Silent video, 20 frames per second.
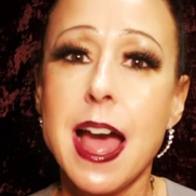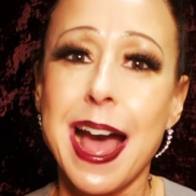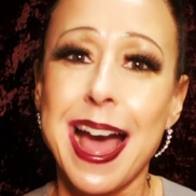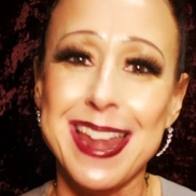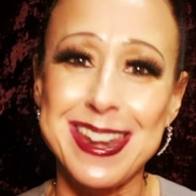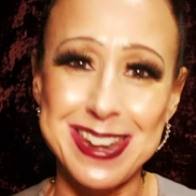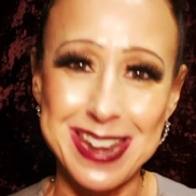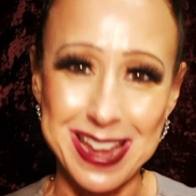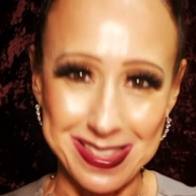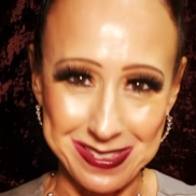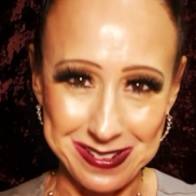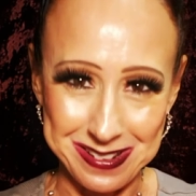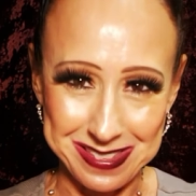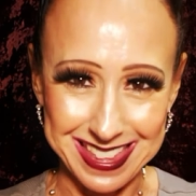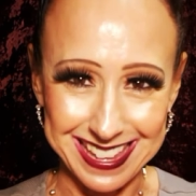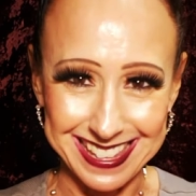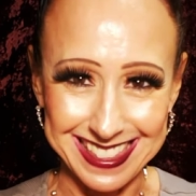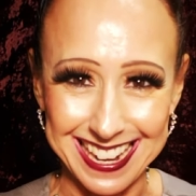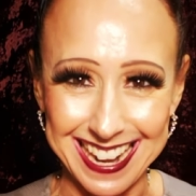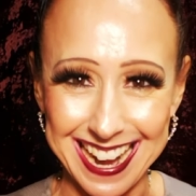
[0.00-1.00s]
Another
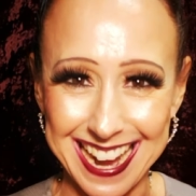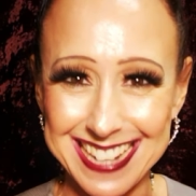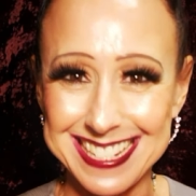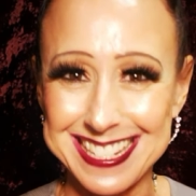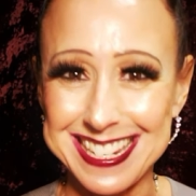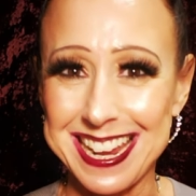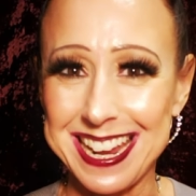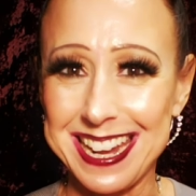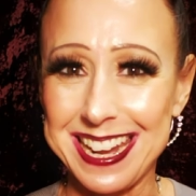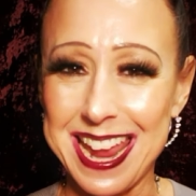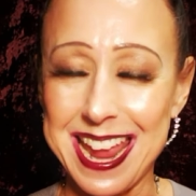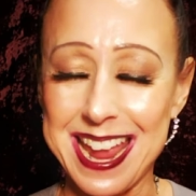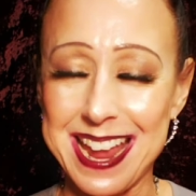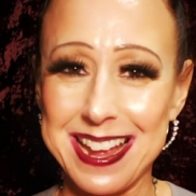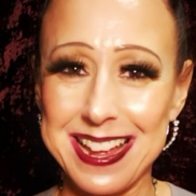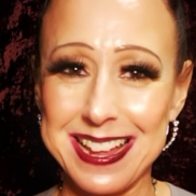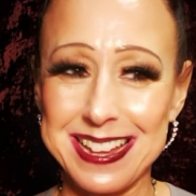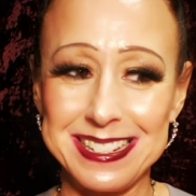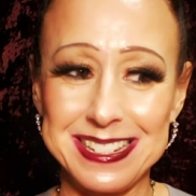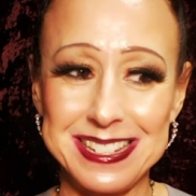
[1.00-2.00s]
thing that I did,
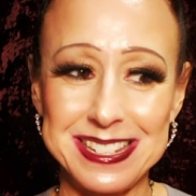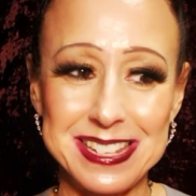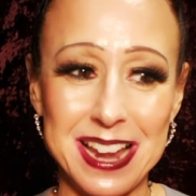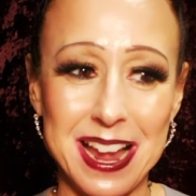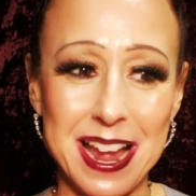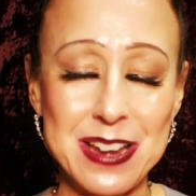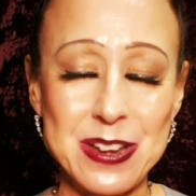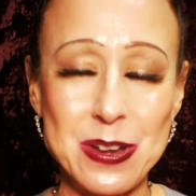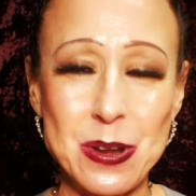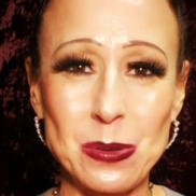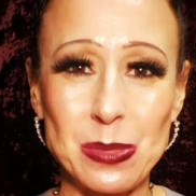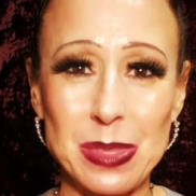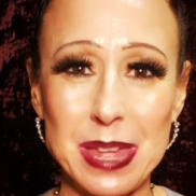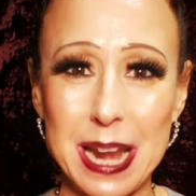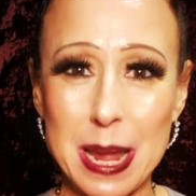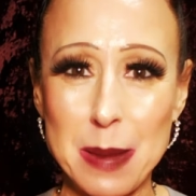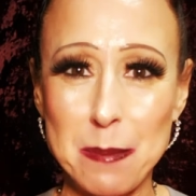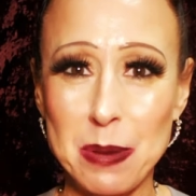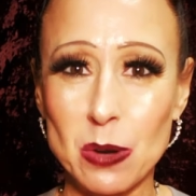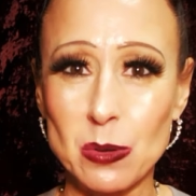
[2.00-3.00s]
and I know
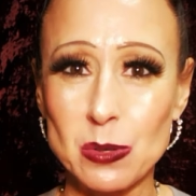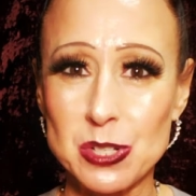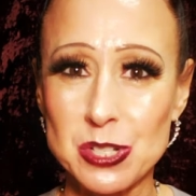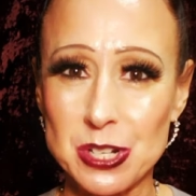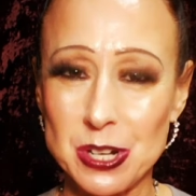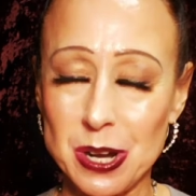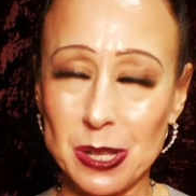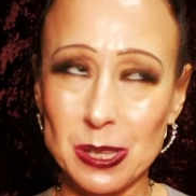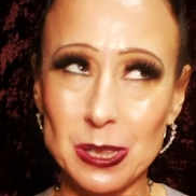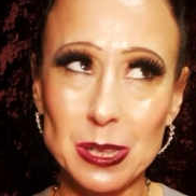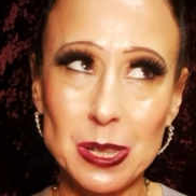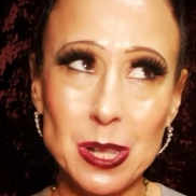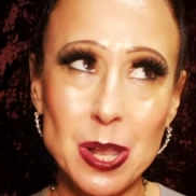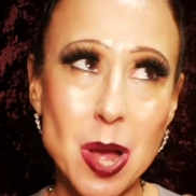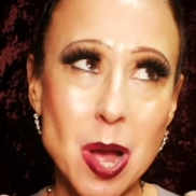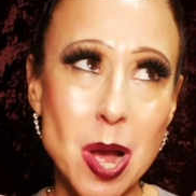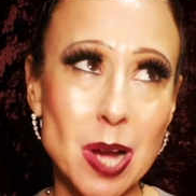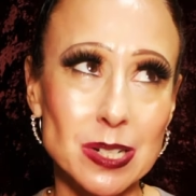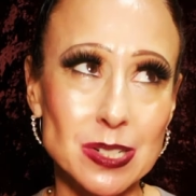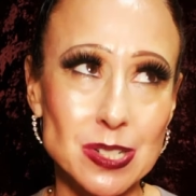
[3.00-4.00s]
that I posted a
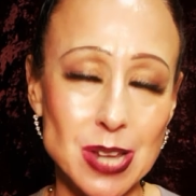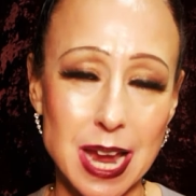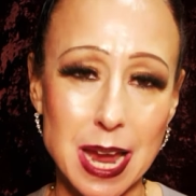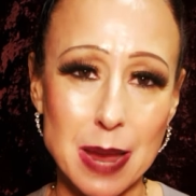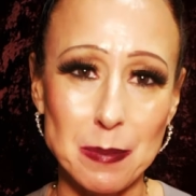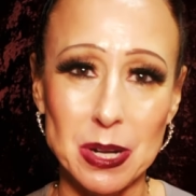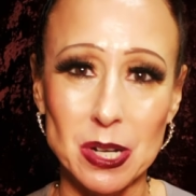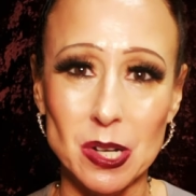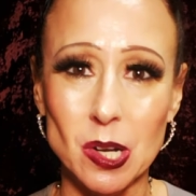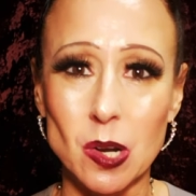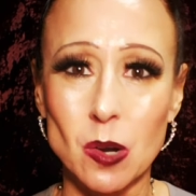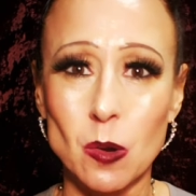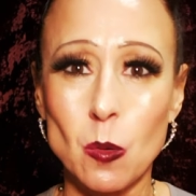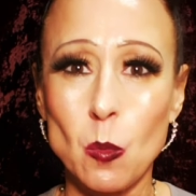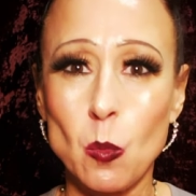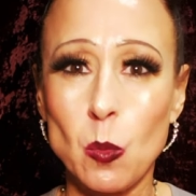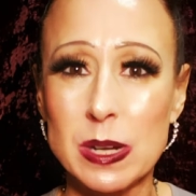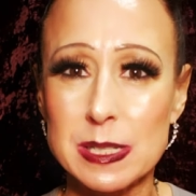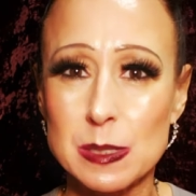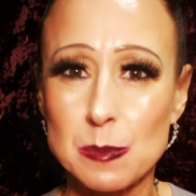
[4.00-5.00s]
long time ago,
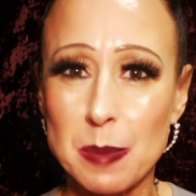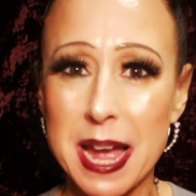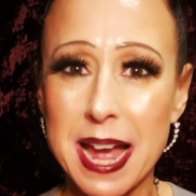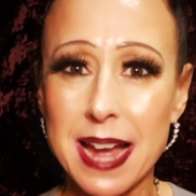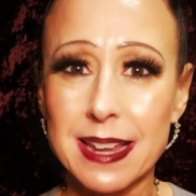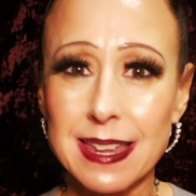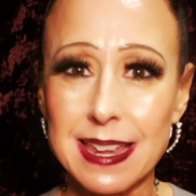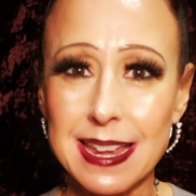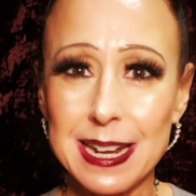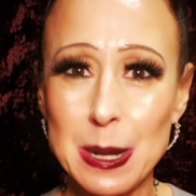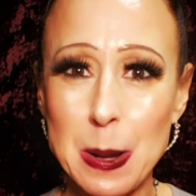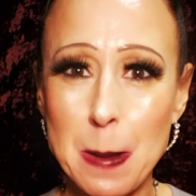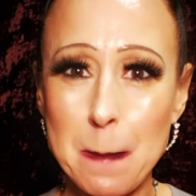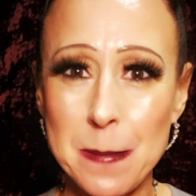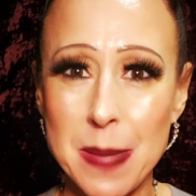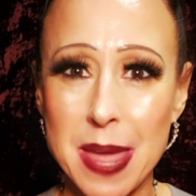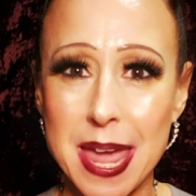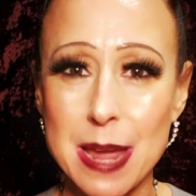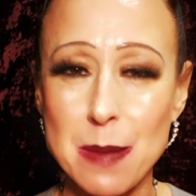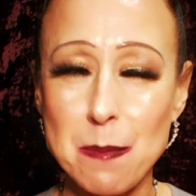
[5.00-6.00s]
was back in
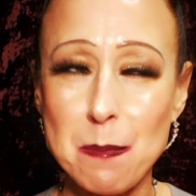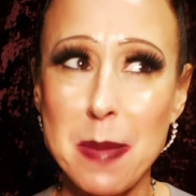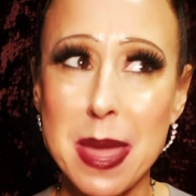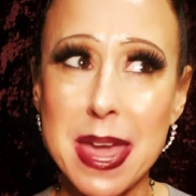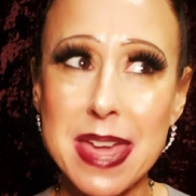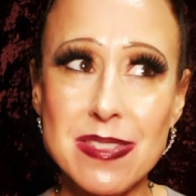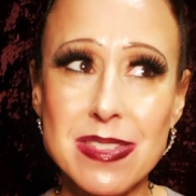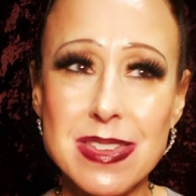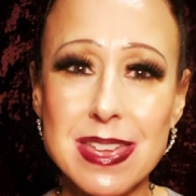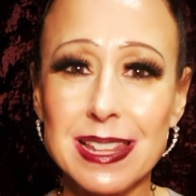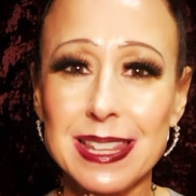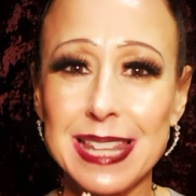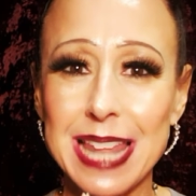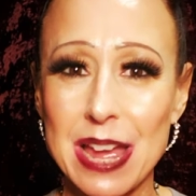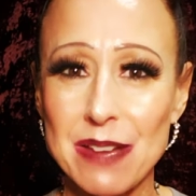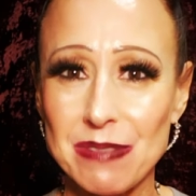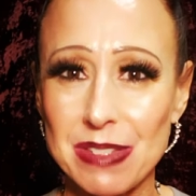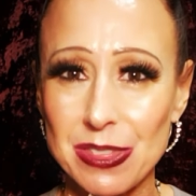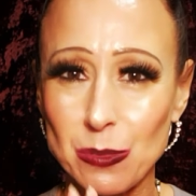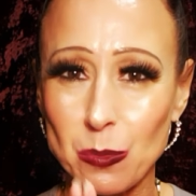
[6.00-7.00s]
May the
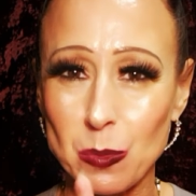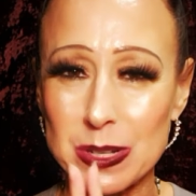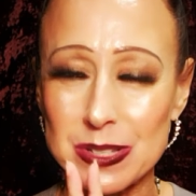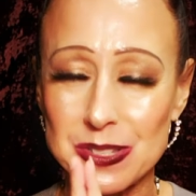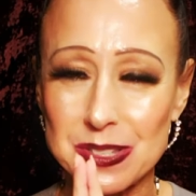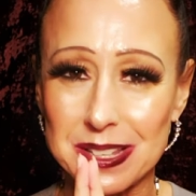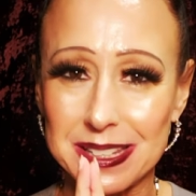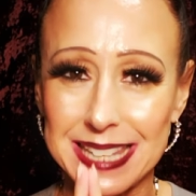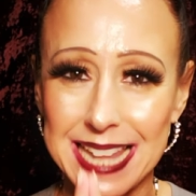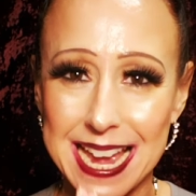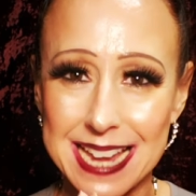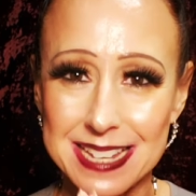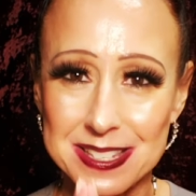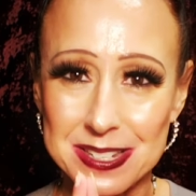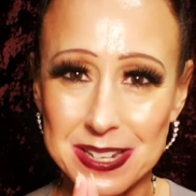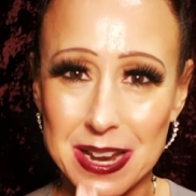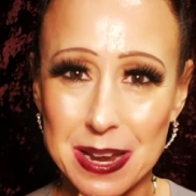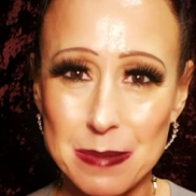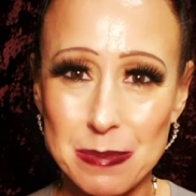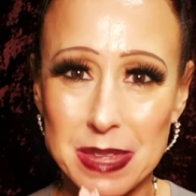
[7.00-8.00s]
11th was the last
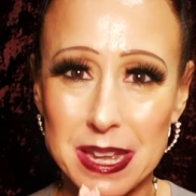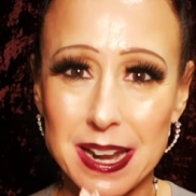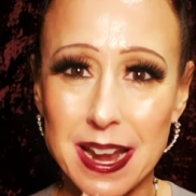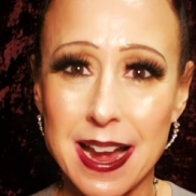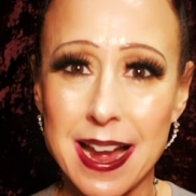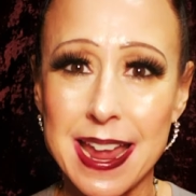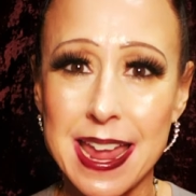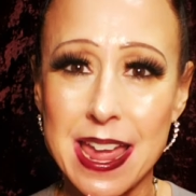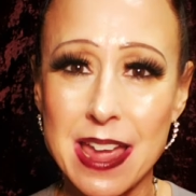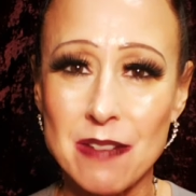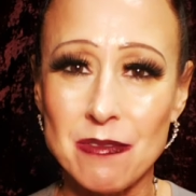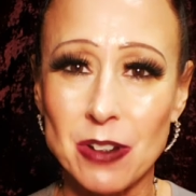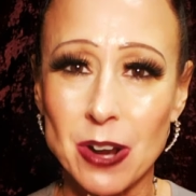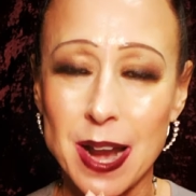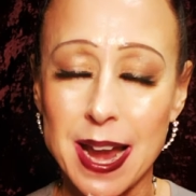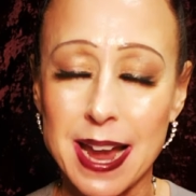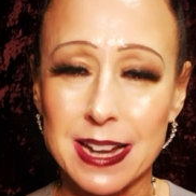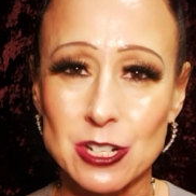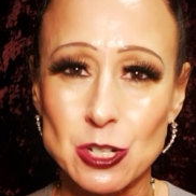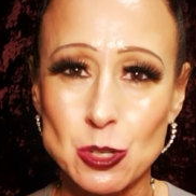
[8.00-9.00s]
time that I
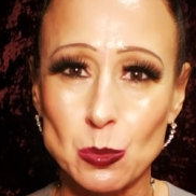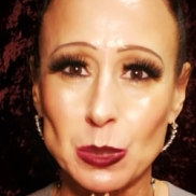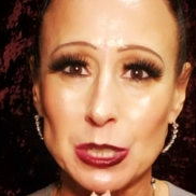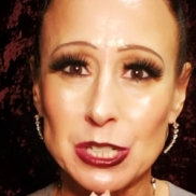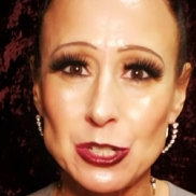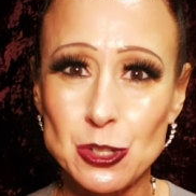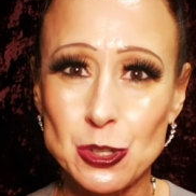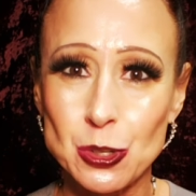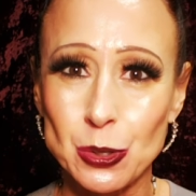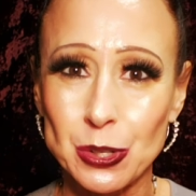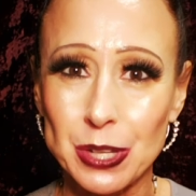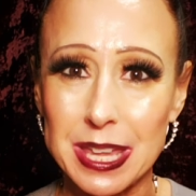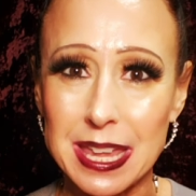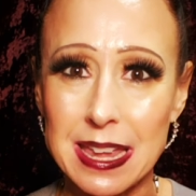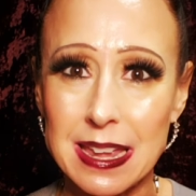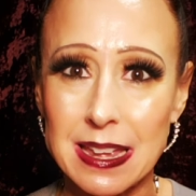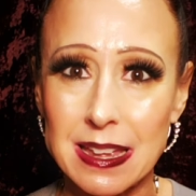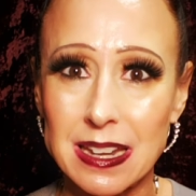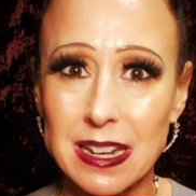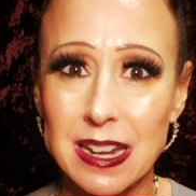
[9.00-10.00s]
ever actually took
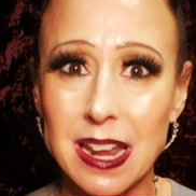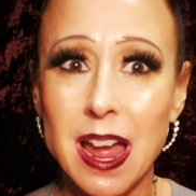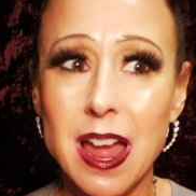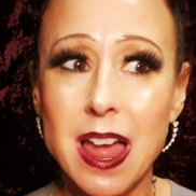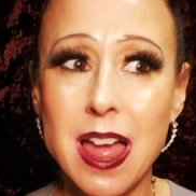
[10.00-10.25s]
in